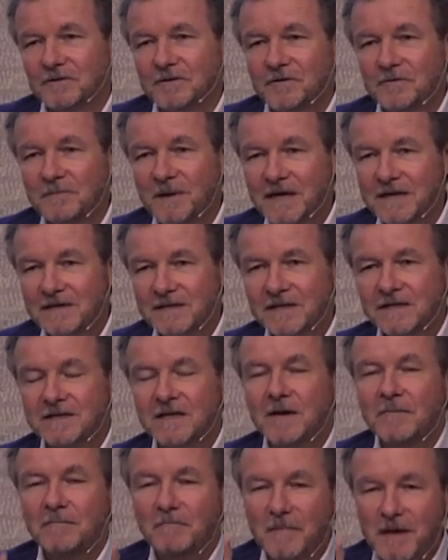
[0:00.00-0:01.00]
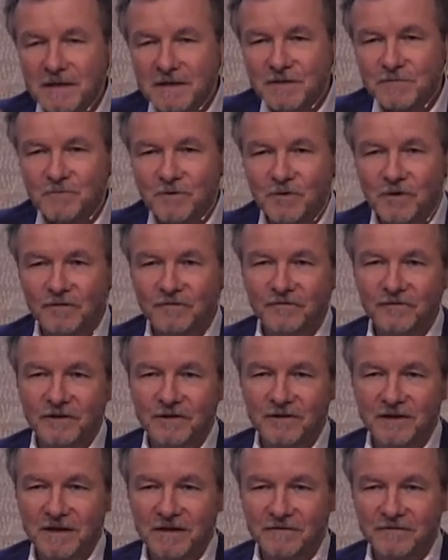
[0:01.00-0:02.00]
uh, the Barnes says much more on
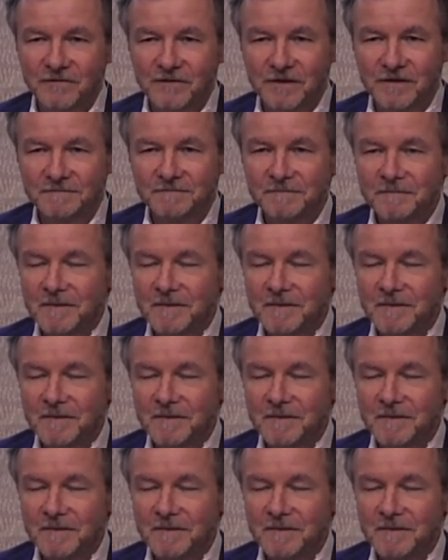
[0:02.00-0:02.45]
Philadelphia.